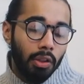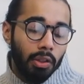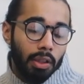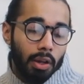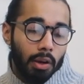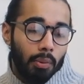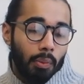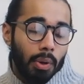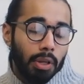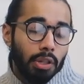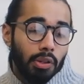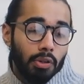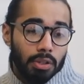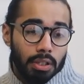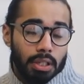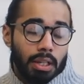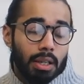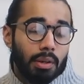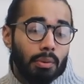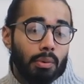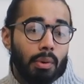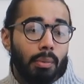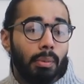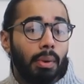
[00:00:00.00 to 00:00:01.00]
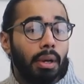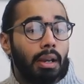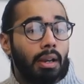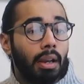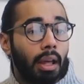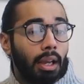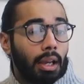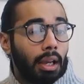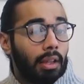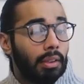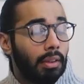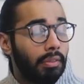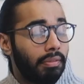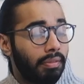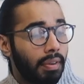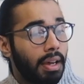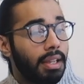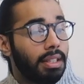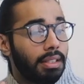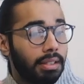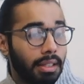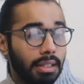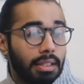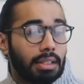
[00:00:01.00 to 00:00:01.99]
that when you see a woman, like, the
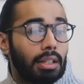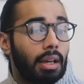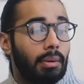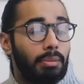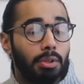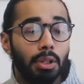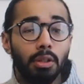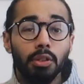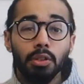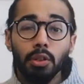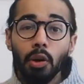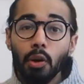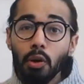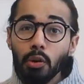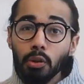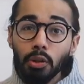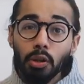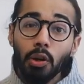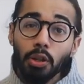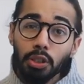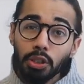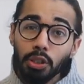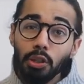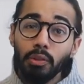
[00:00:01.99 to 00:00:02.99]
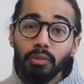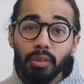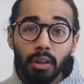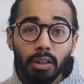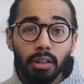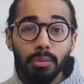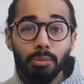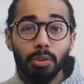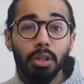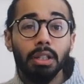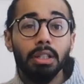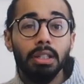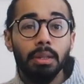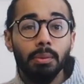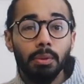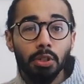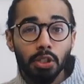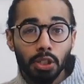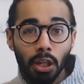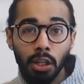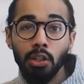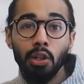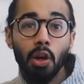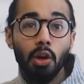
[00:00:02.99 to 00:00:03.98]
first things that come to her is, oh gosh, you're very pretty,
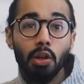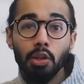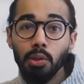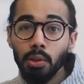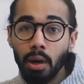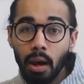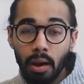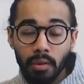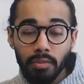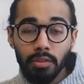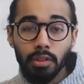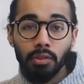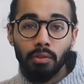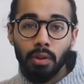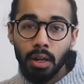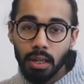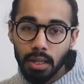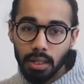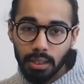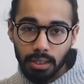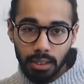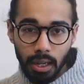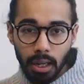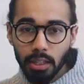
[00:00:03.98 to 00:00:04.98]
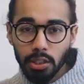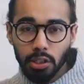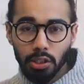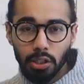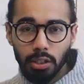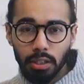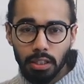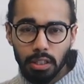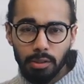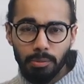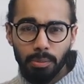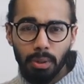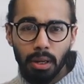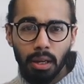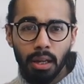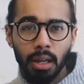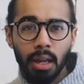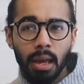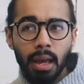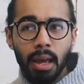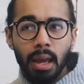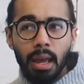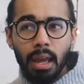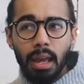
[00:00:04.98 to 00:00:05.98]
which I know you have the right intentions,
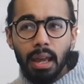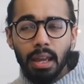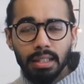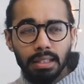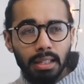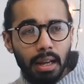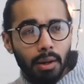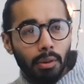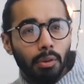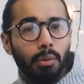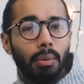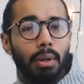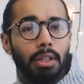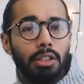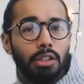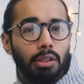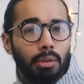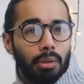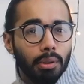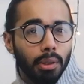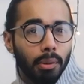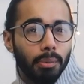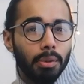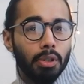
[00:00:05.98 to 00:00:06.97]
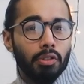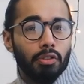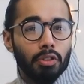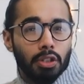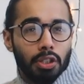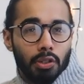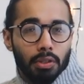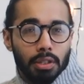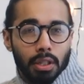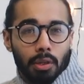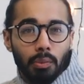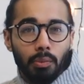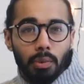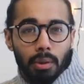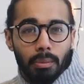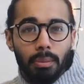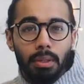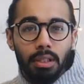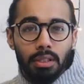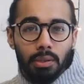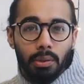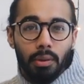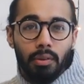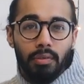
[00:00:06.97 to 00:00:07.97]
but is that what we're doing? Are we reducing
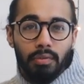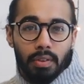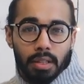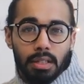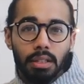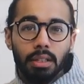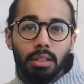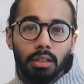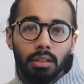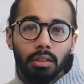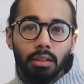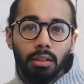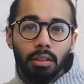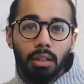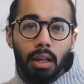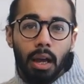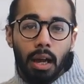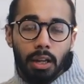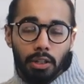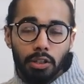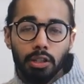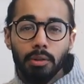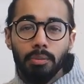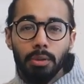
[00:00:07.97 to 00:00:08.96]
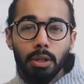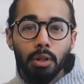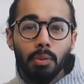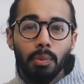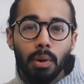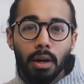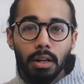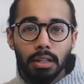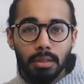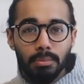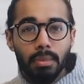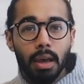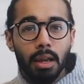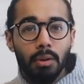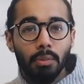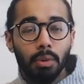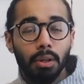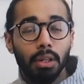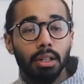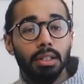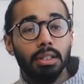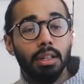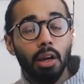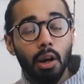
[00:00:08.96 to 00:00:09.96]
women to a physical attribute, whereas men
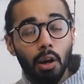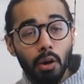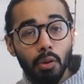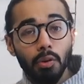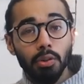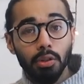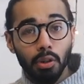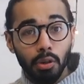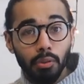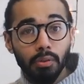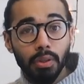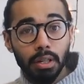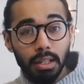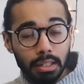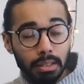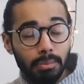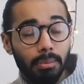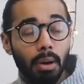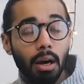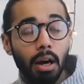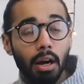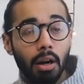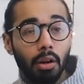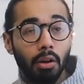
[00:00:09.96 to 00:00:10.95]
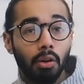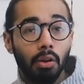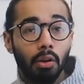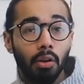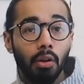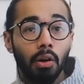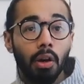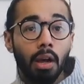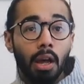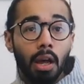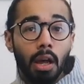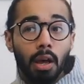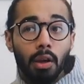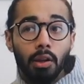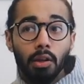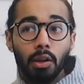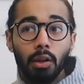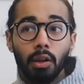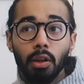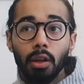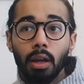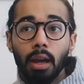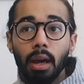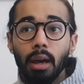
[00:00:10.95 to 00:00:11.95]
were going to say, oh, you're really smart? Or
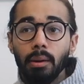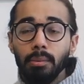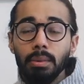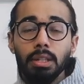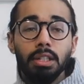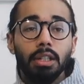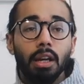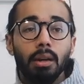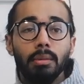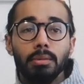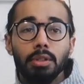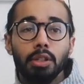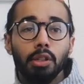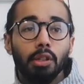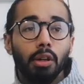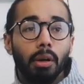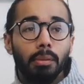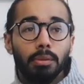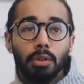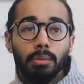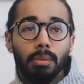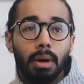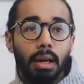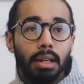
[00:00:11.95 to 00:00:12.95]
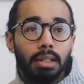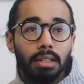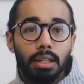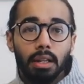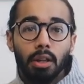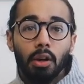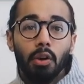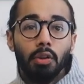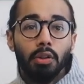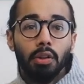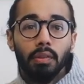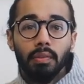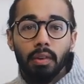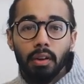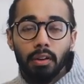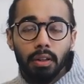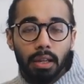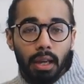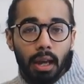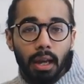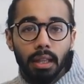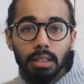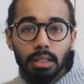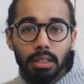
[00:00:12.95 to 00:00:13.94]
how many times do you go up to a man and say, oh, you're
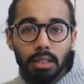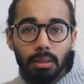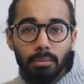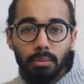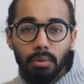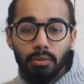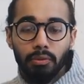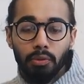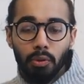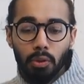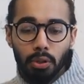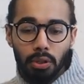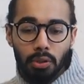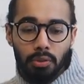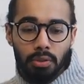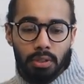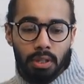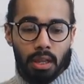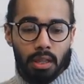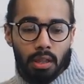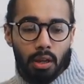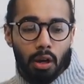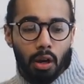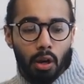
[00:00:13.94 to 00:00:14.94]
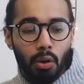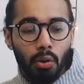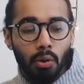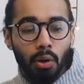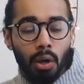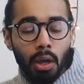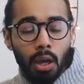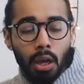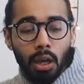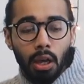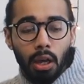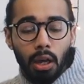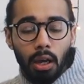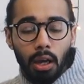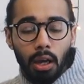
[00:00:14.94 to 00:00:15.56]
very handsome, before you say that, oh,